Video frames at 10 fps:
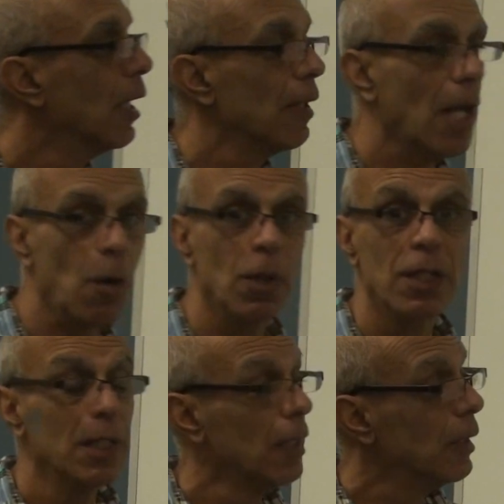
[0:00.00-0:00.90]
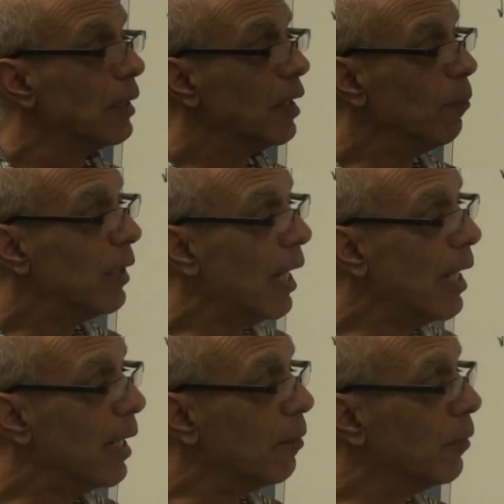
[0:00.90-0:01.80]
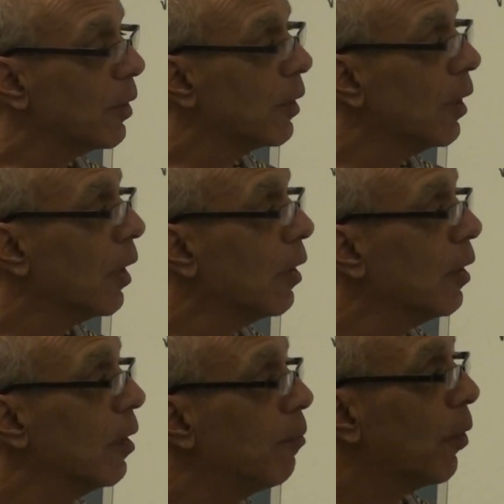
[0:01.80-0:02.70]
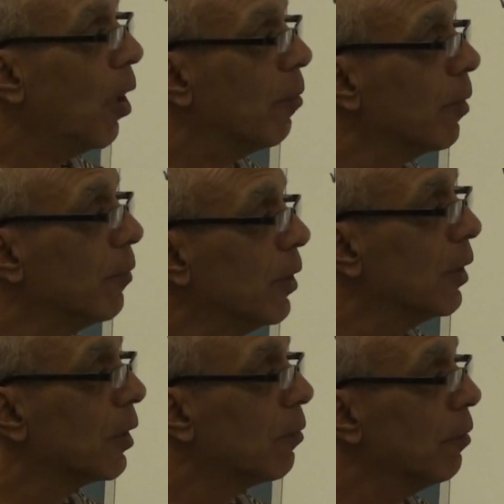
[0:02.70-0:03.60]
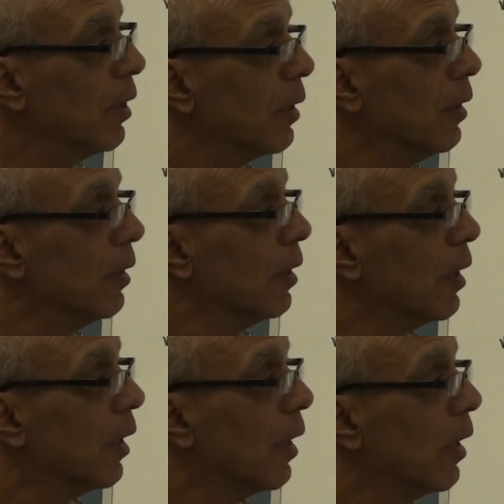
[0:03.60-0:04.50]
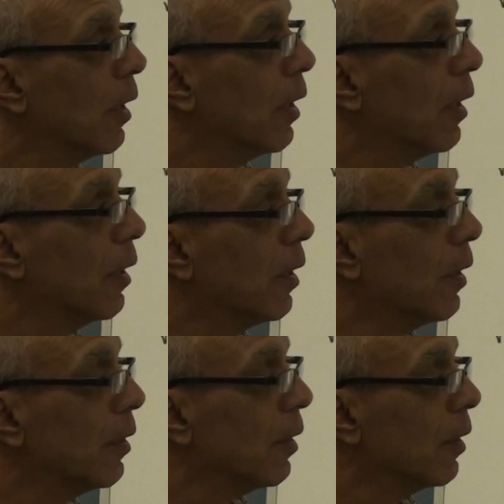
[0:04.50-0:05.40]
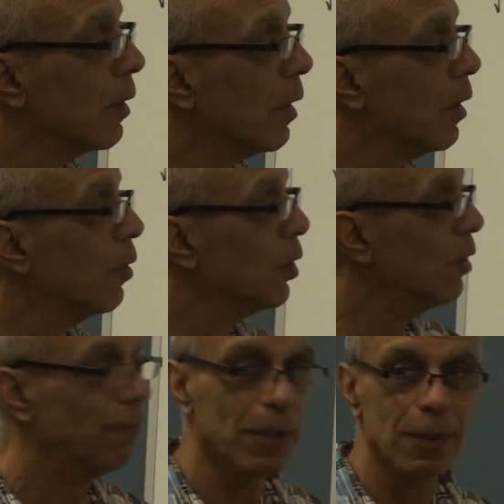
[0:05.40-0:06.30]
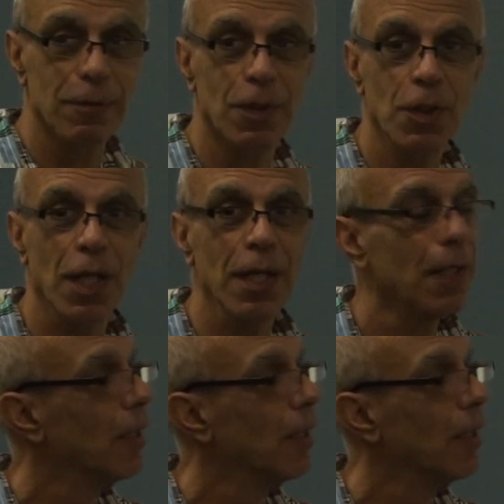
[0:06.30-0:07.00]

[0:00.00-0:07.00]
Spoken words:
Now, sometimes the problem is written a little different, okay?